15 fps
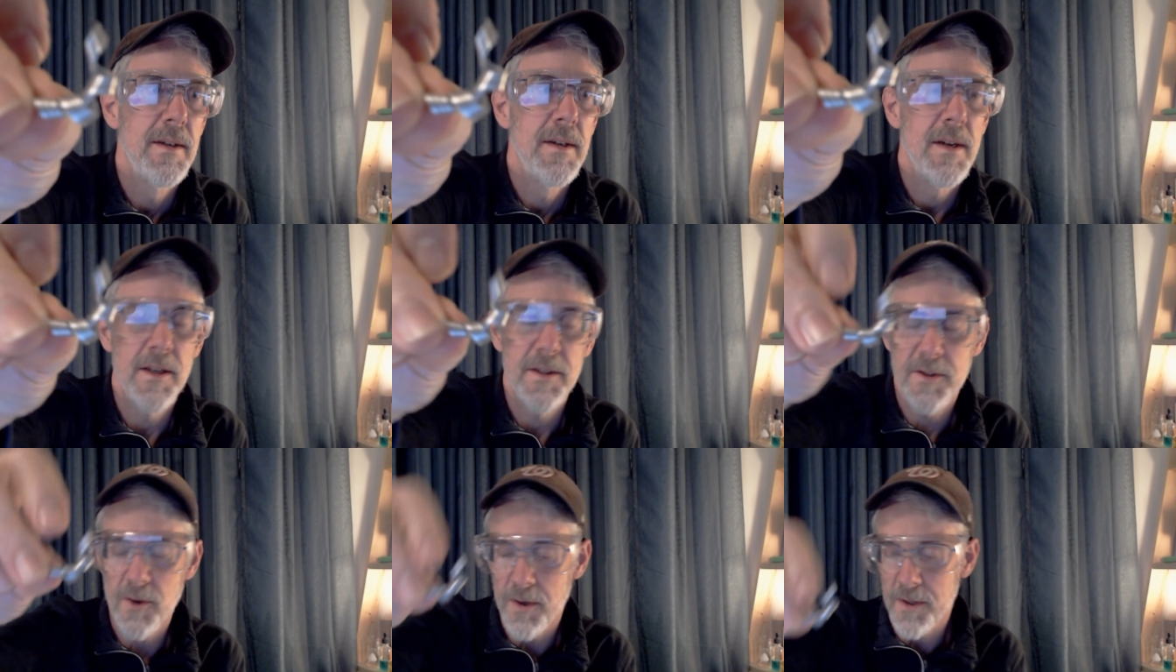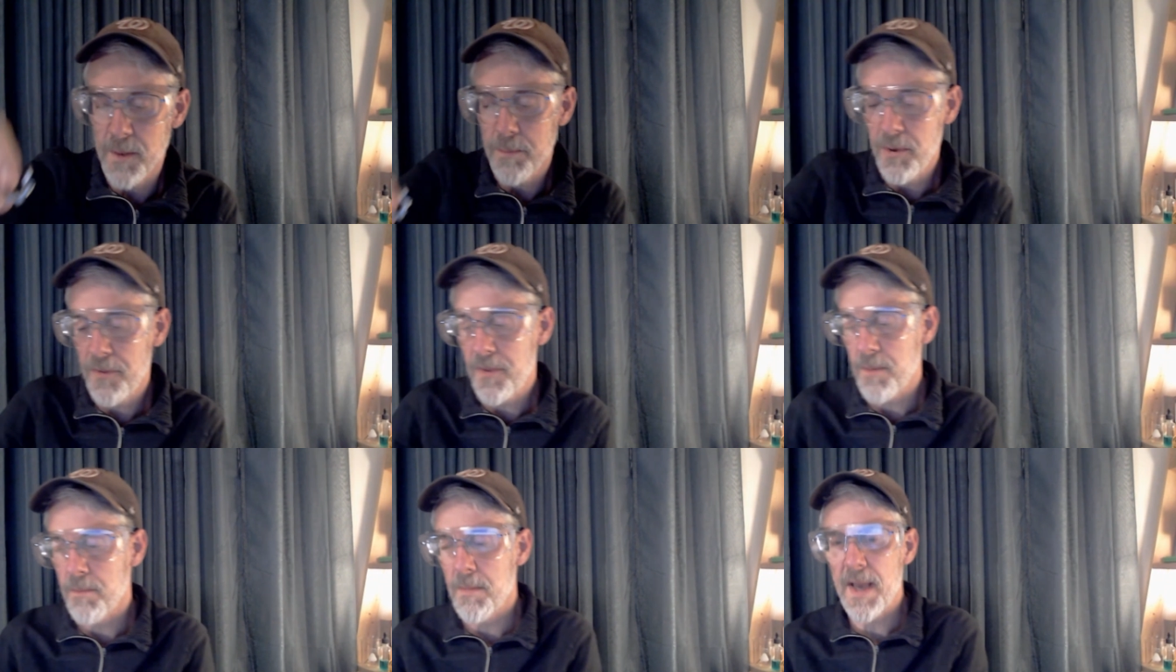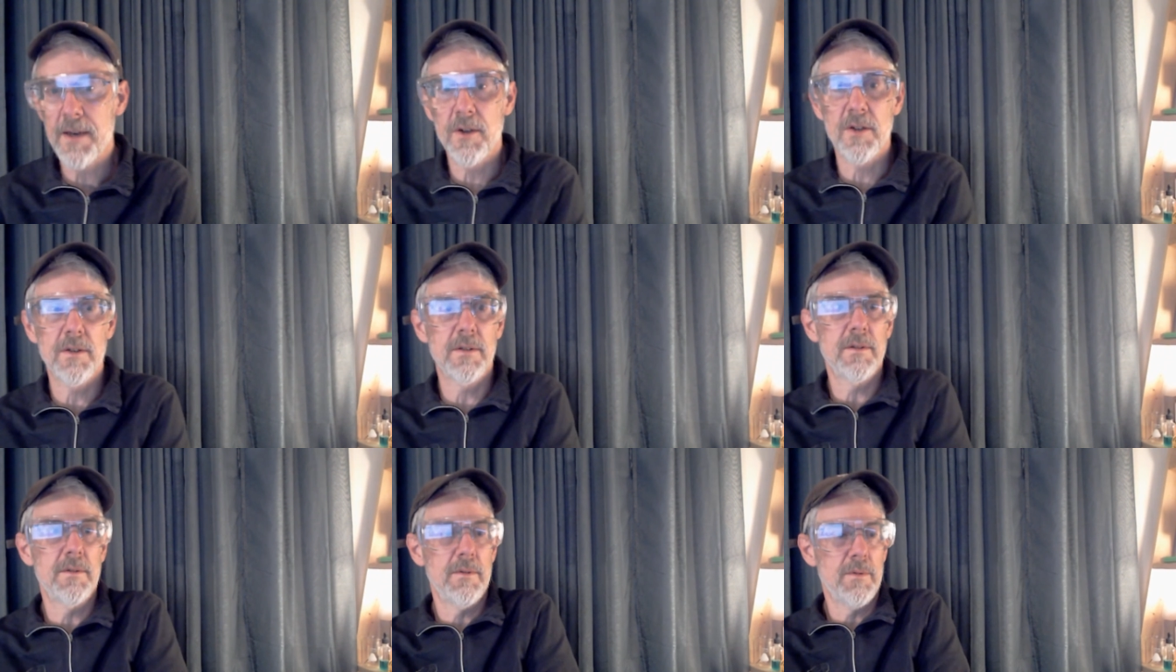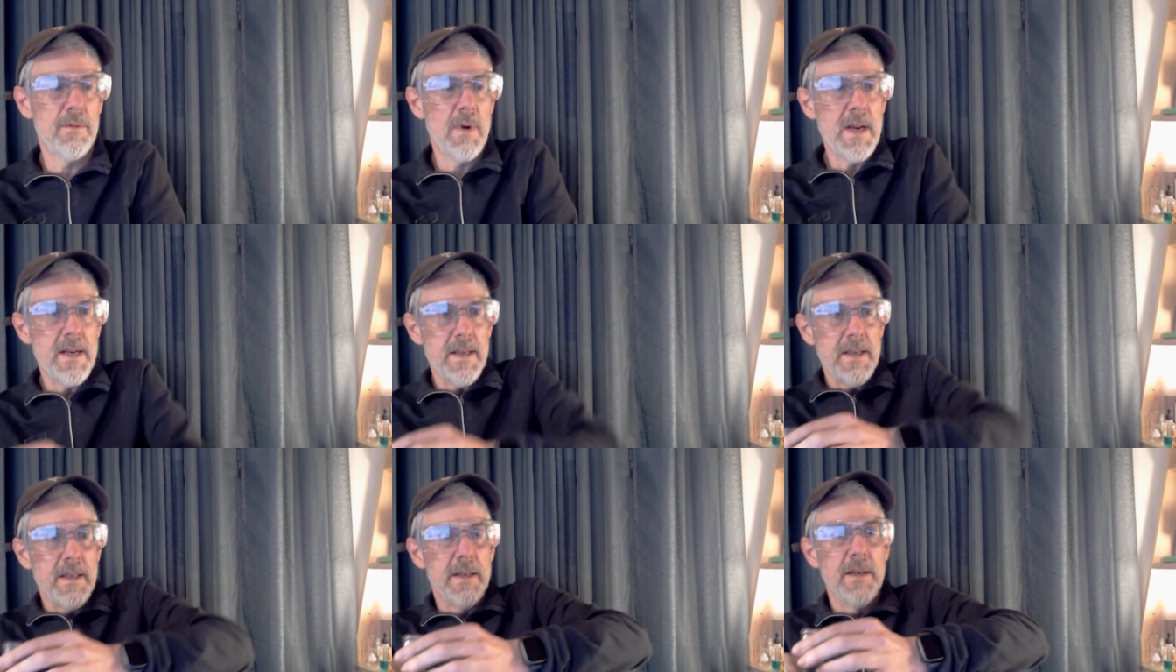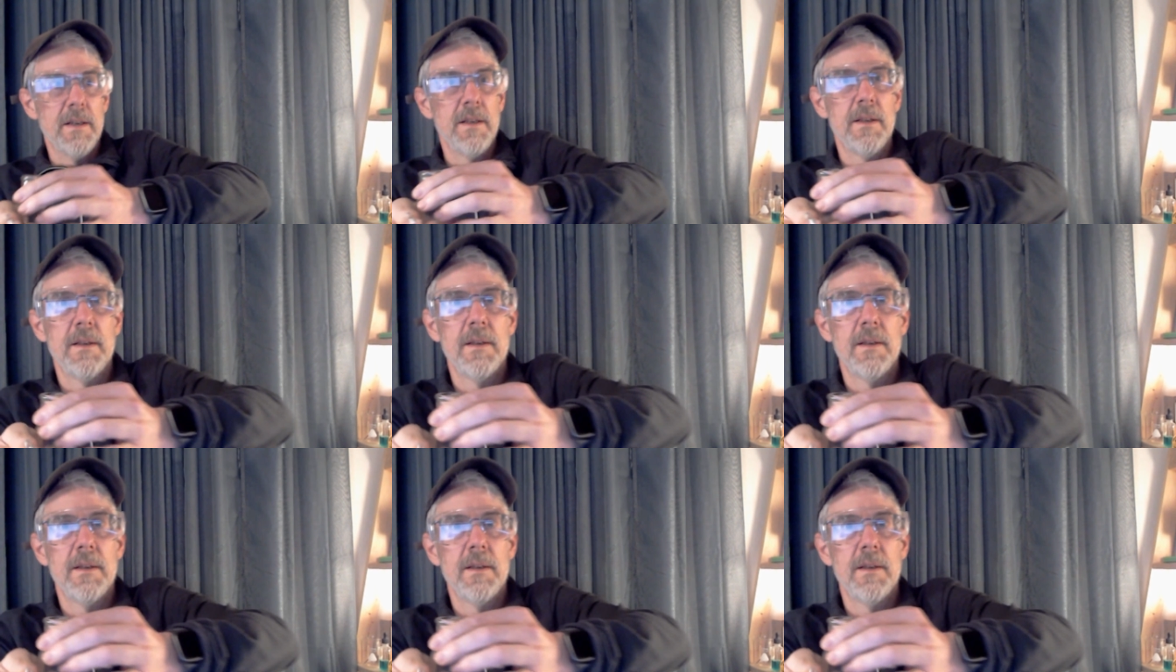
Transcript: And so I'm going to put the metal right in